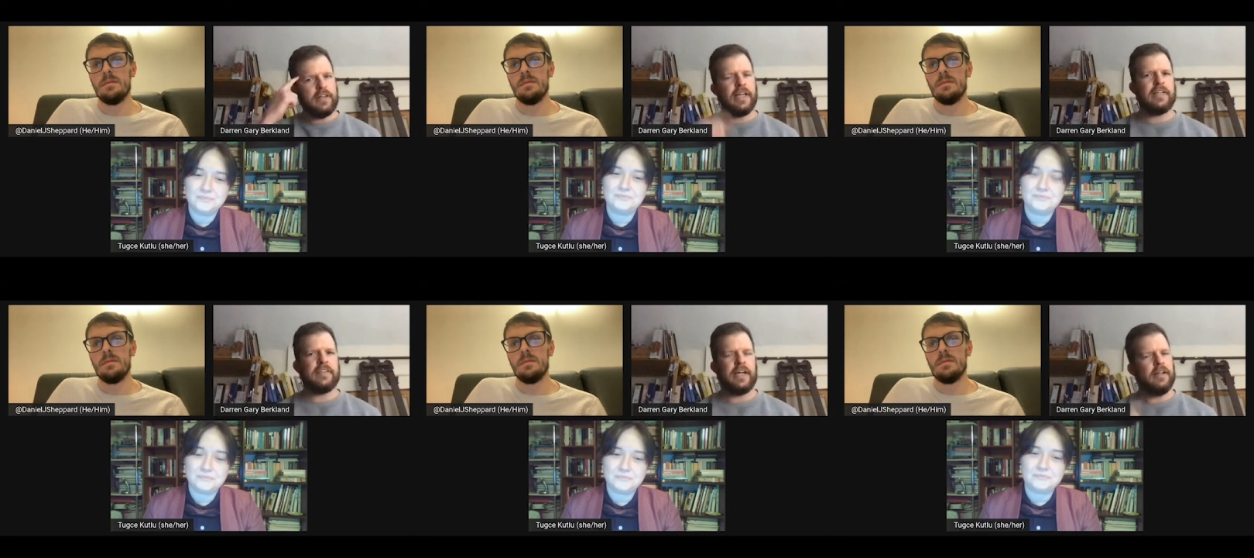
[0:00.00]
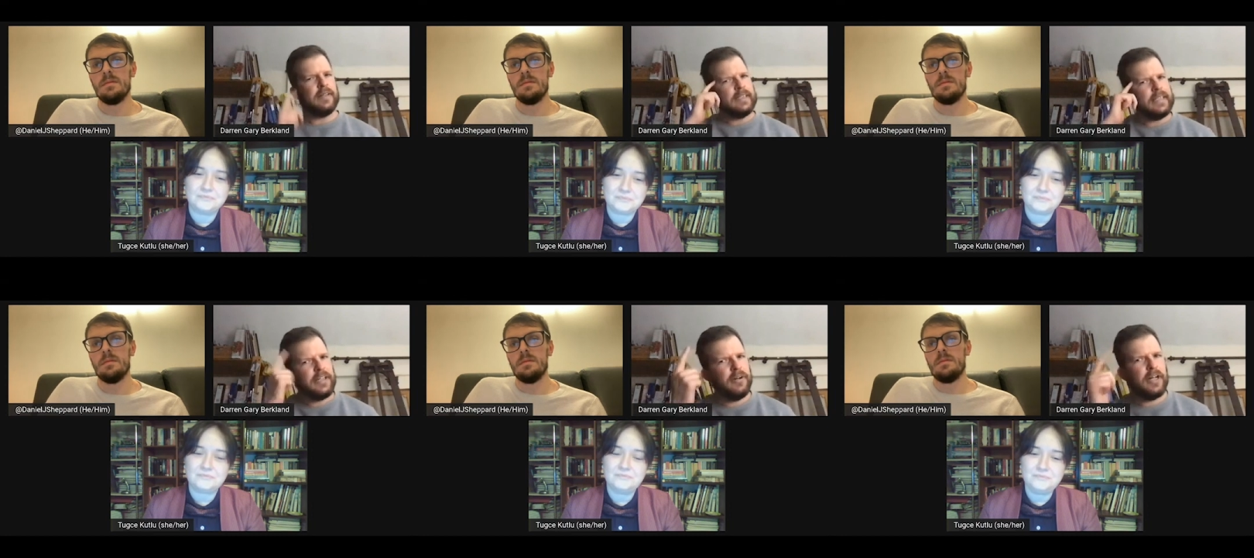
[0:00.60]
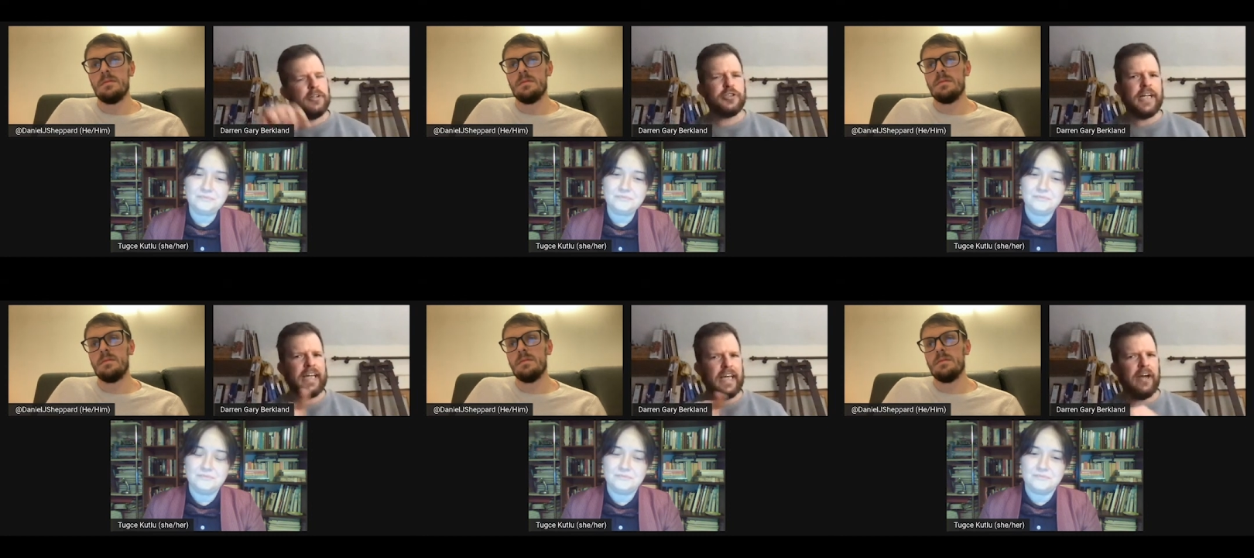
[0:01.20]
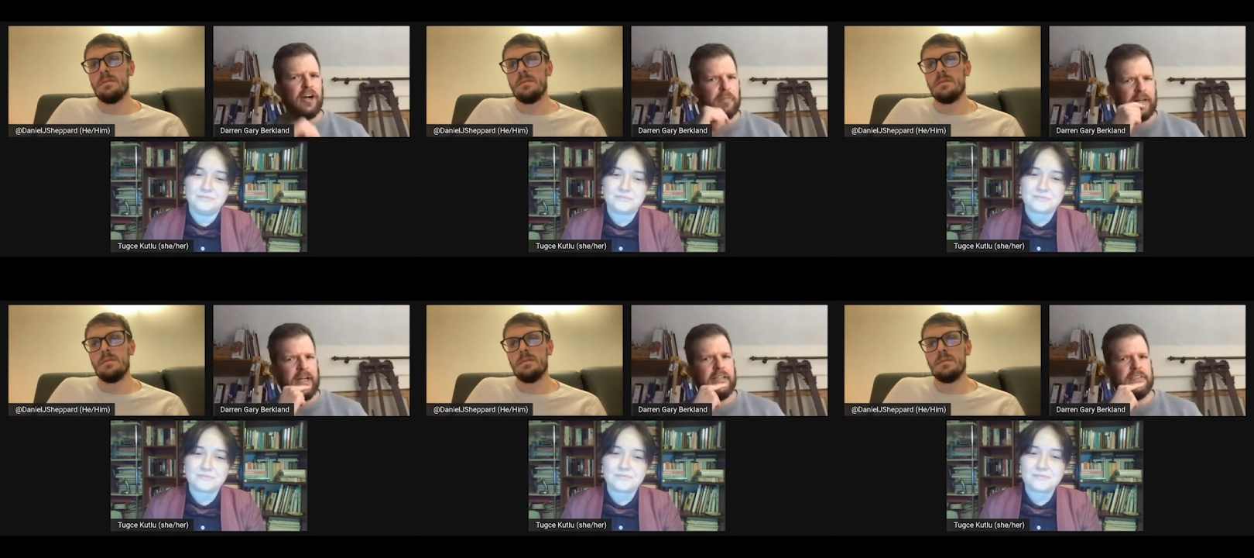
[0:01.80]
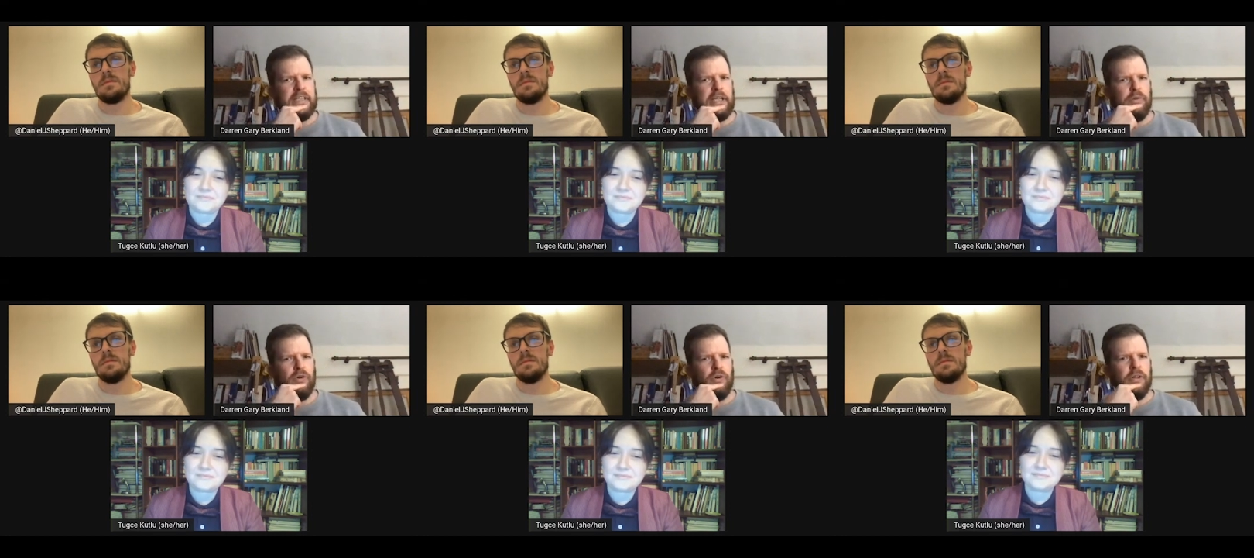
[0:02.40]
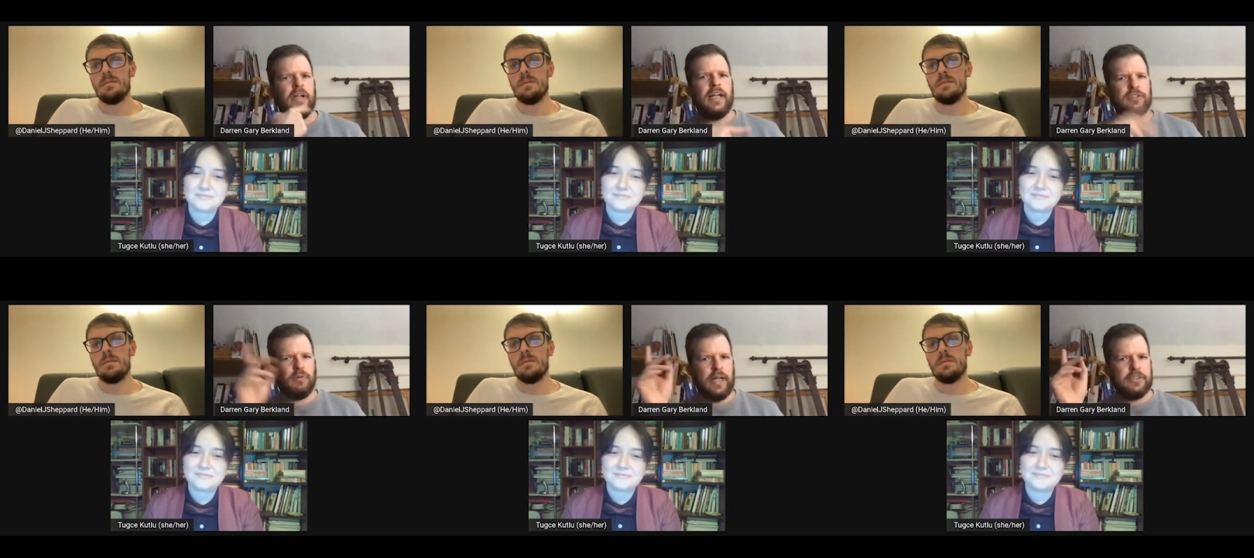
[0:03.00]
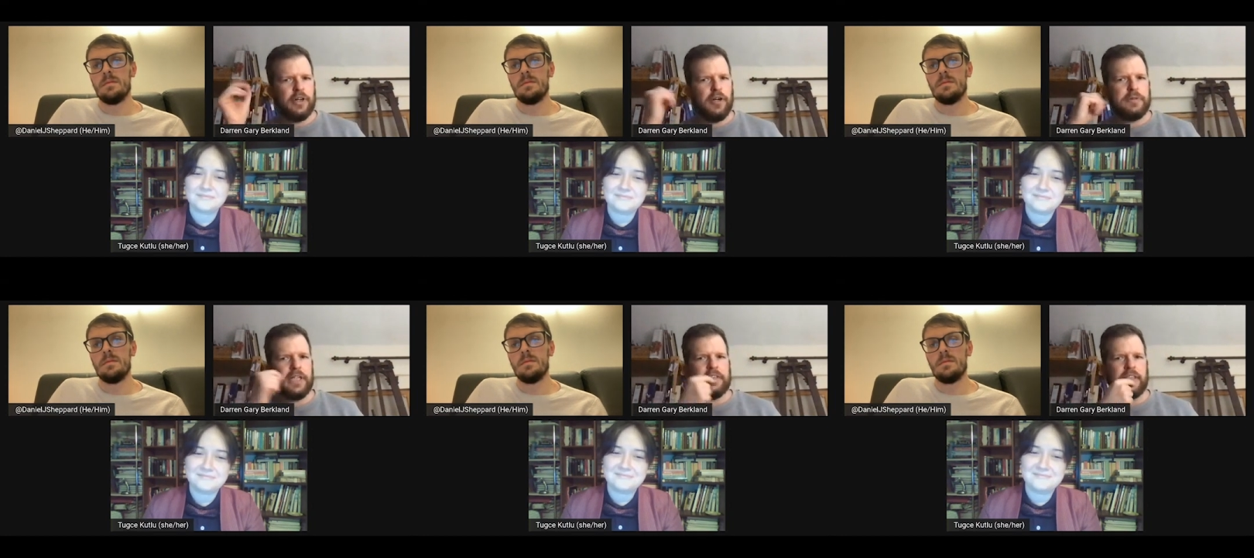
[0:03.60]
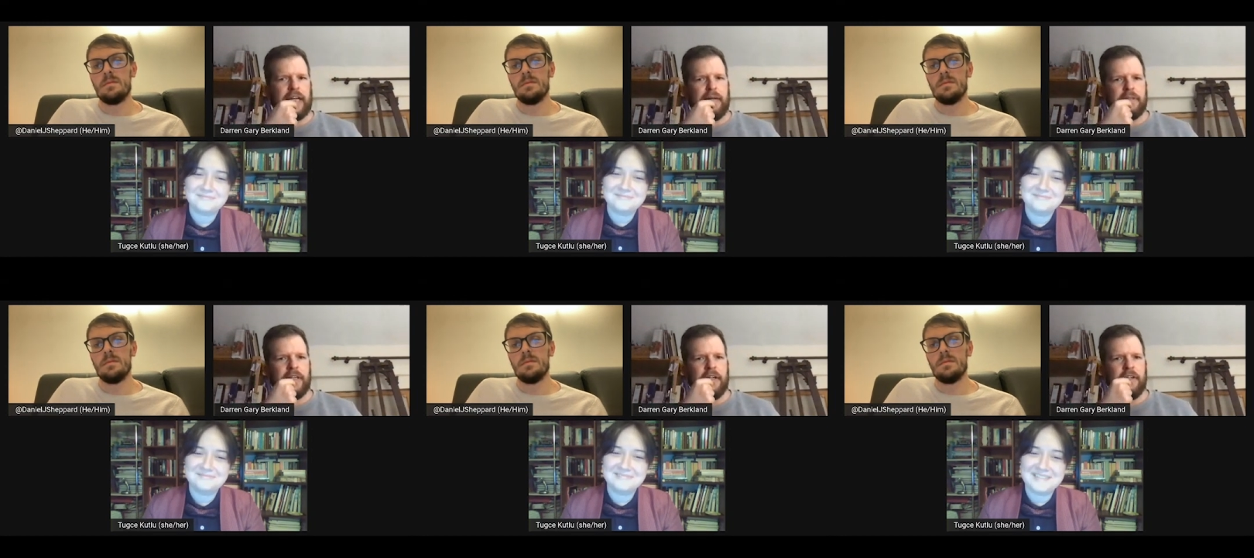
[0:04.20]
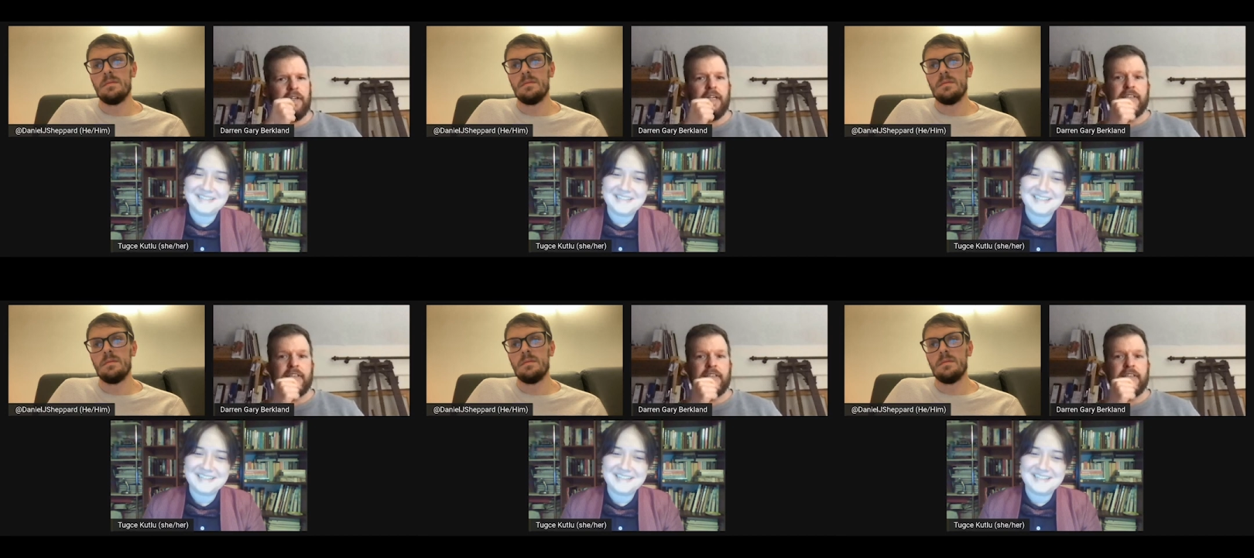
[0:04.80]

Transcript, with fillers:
Speaker 1: thing and saying, you know what, I don't really care about Nancy anymore. Let's let's hope she gets decapitated.